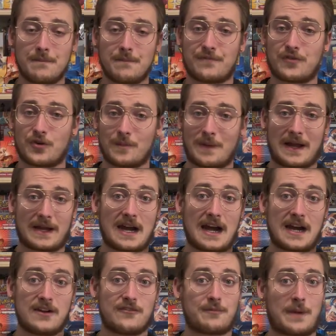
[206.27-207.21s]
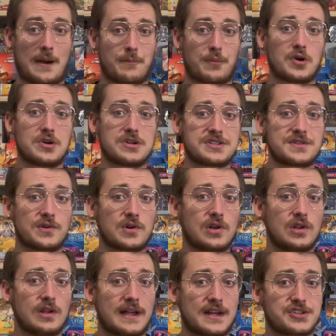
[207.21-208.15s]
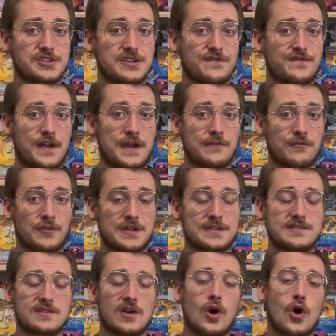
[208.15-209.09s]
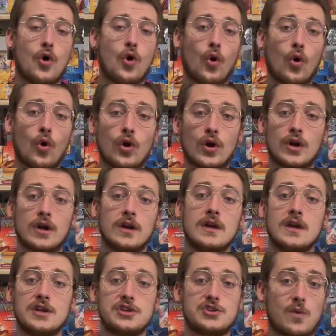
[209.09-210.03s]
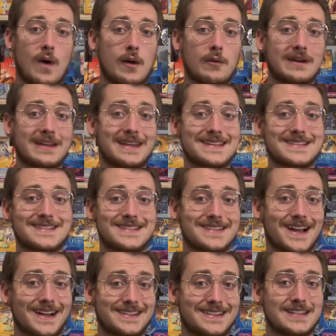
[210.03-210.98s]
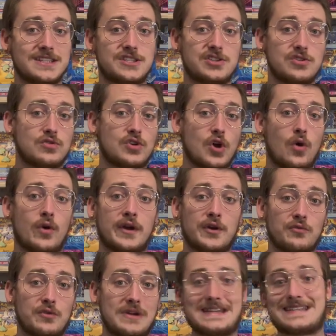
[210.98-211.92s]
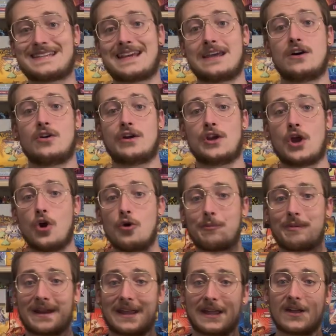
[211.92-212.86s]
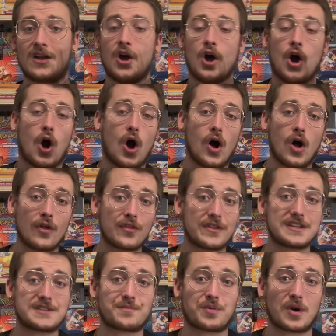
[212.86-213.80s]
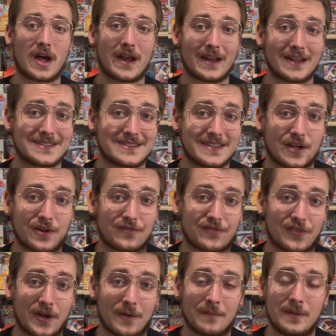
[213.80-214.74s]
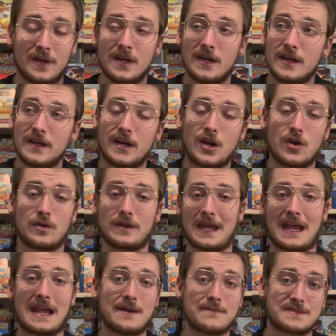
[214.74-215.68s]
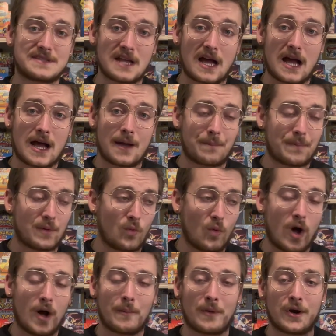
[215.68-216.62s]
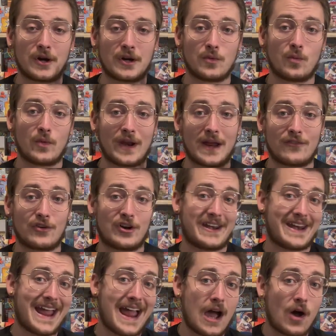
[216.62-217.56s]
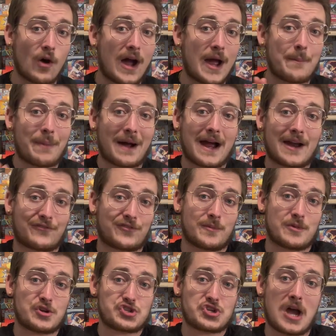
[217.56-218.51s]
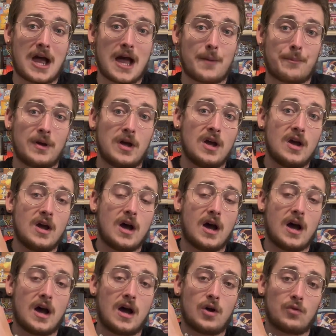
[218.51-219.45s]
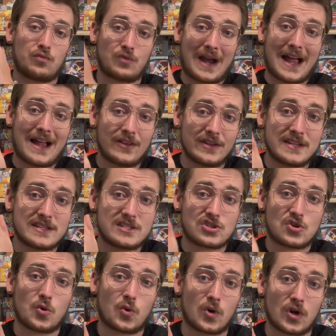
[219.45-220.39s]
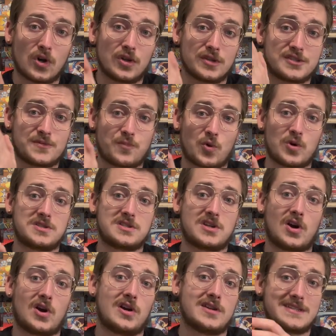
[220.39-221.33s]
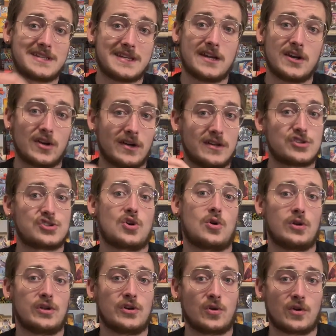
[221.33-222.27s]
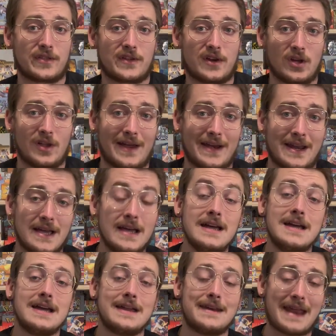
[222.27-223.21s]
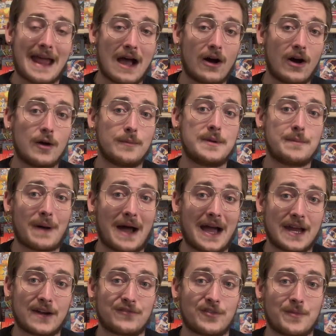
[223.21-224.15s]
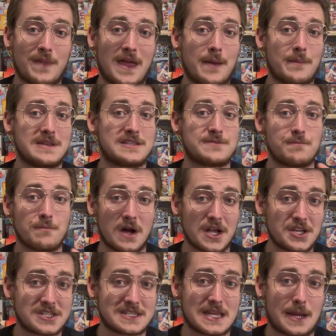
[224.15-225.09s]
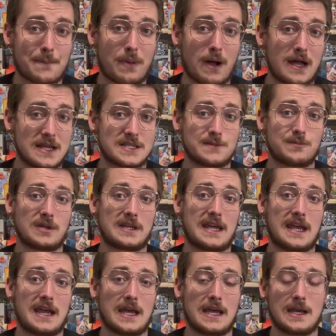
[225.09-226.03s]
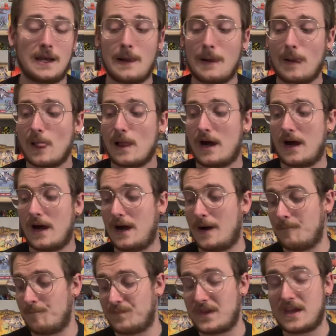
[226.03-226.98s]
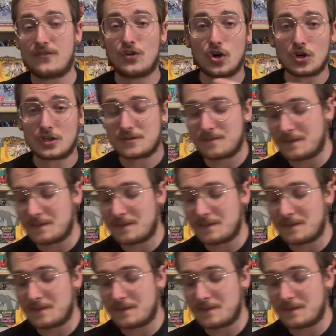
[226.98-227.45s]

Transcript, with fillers: for my kind of my personal collection favorites, or do I want to get sucked into going retail and opening all these products that are from, you know, GameStop and Walmart and whatever. Now I buy from a shop, uh, Rally Squirrel Sports Cards here in Charlotte, North Carolina. Now I'll be buying from them as much as I possibly can. Um, they've hooked